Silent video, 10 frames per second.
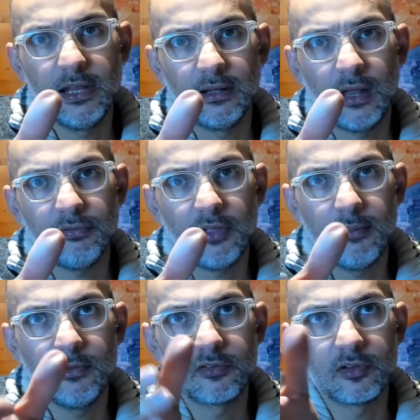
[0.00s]
lifetime
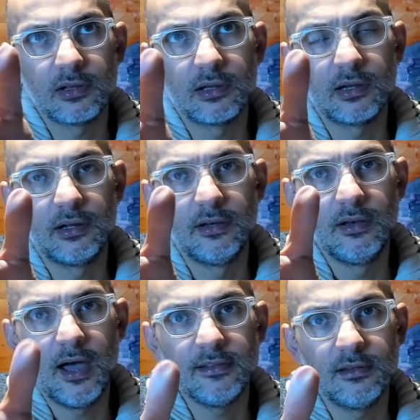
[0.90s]
is
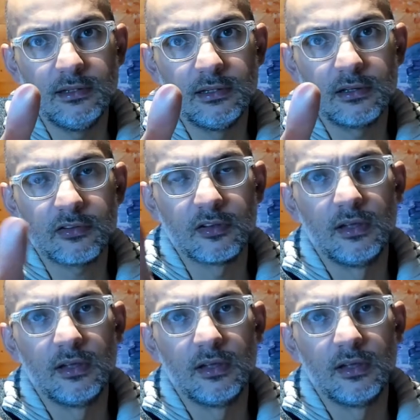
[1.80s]
90 years.